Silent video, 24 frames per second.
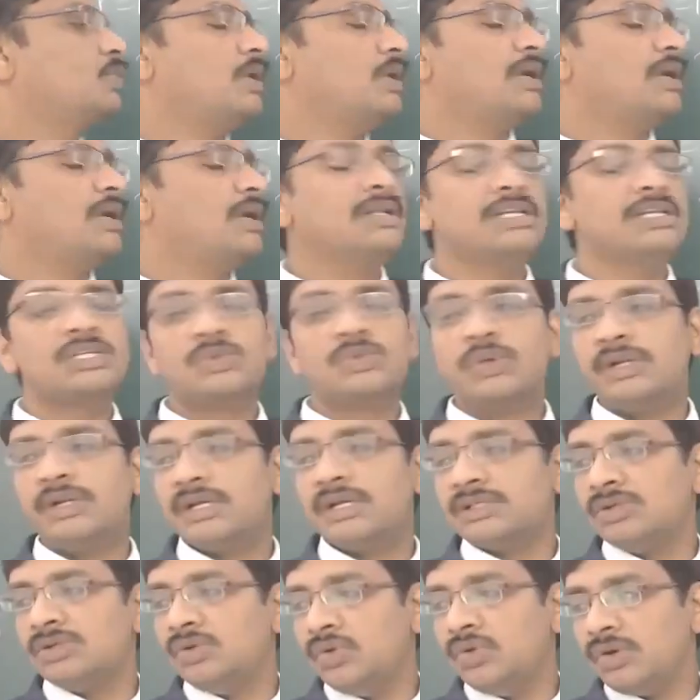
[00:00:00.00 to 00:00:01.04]
one and this one
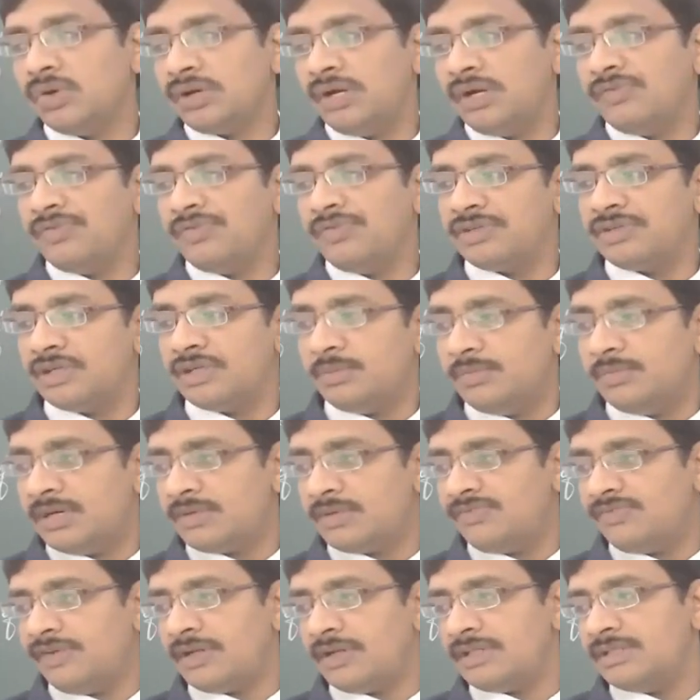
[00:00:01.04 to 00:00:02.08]
actually no confusion,
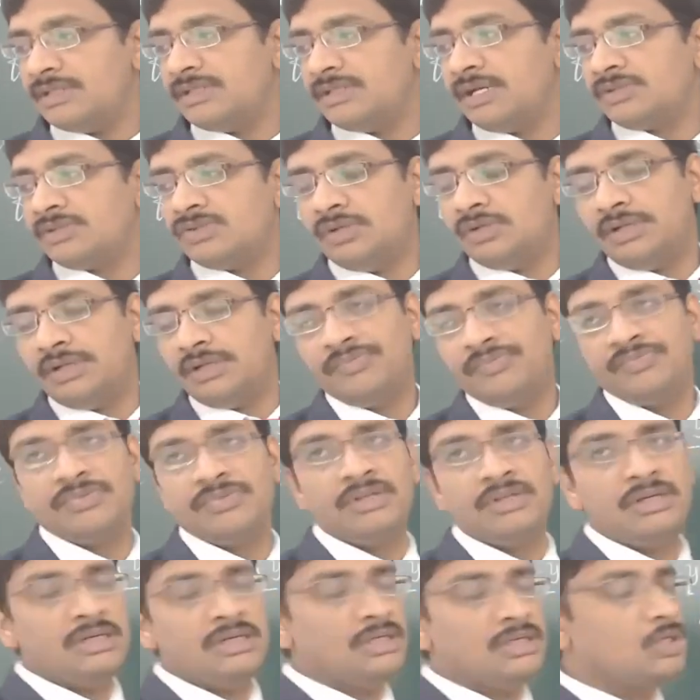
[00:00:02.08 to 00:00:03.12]
but for this actually
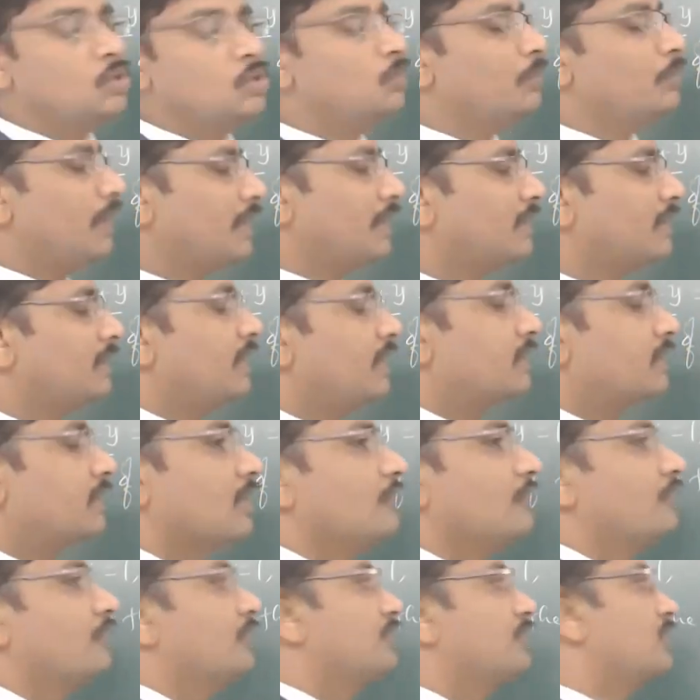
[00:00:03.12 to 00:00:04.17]
you might get
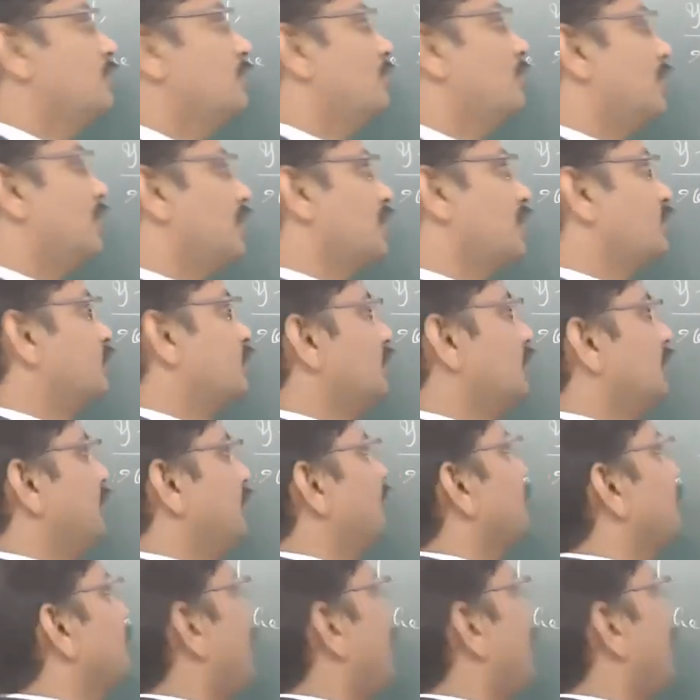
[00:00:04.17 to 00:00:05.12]
confusion, but actually